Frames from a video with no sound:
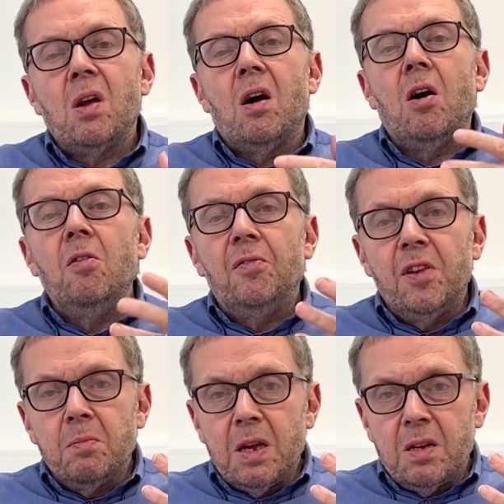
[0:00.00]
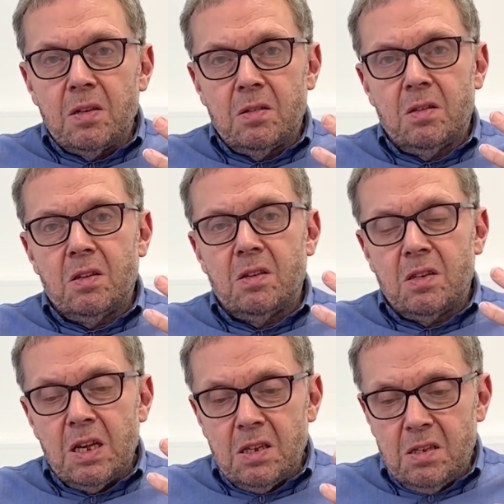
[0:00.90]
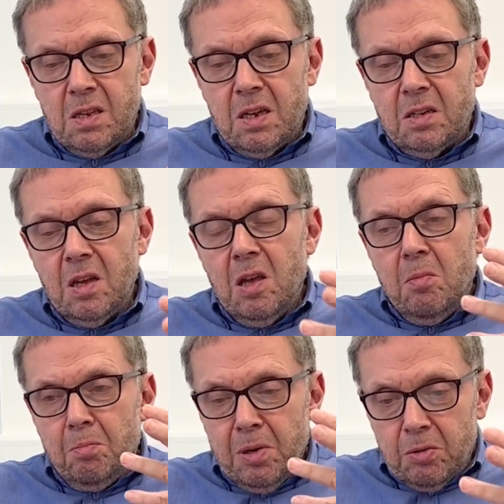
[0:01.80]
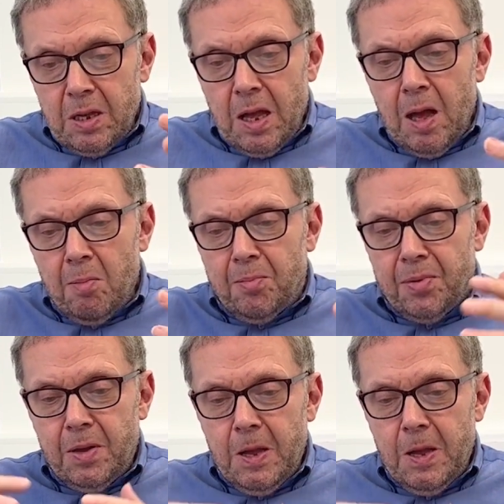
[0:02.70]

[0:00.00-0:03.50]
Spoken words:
hopefully make it a success and build it up,